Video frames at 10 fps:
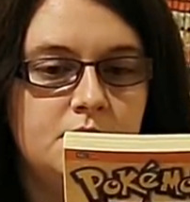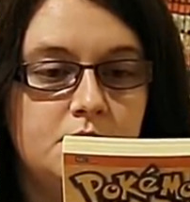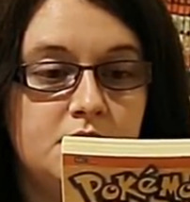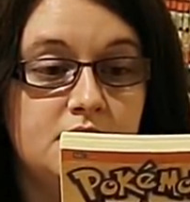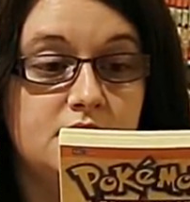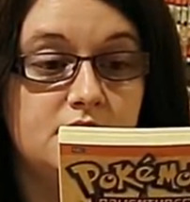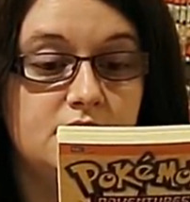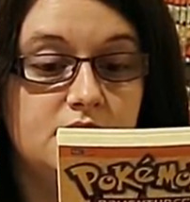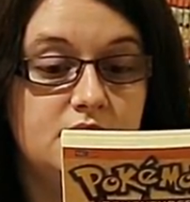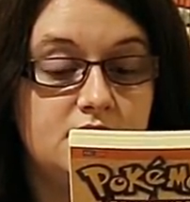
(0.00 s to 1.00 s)
because
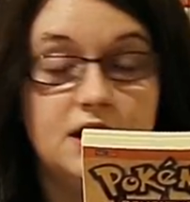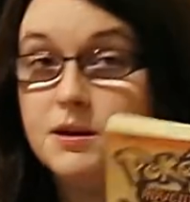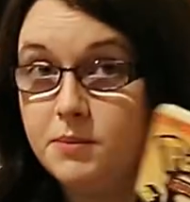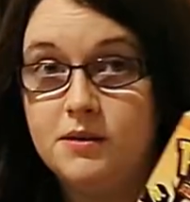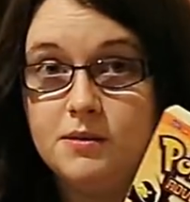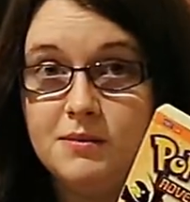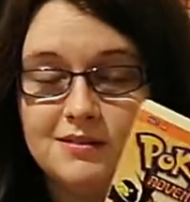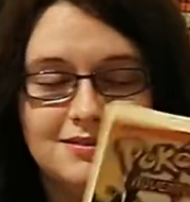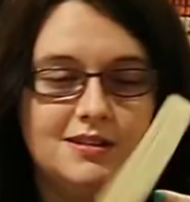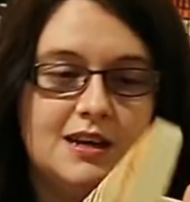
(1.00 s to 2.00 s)
I like
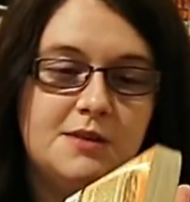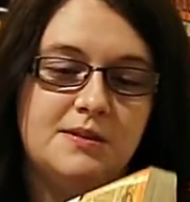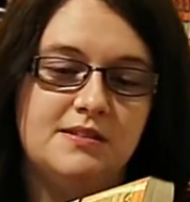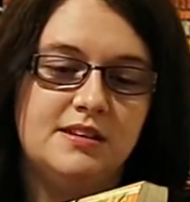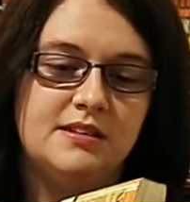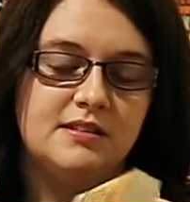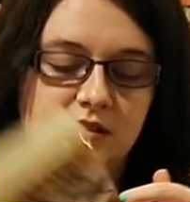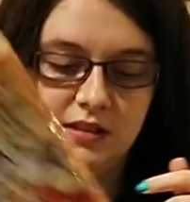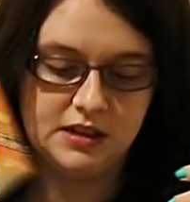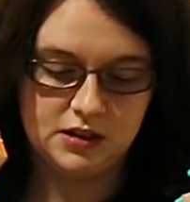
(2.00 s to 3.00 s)
Pokemon and I want the singles.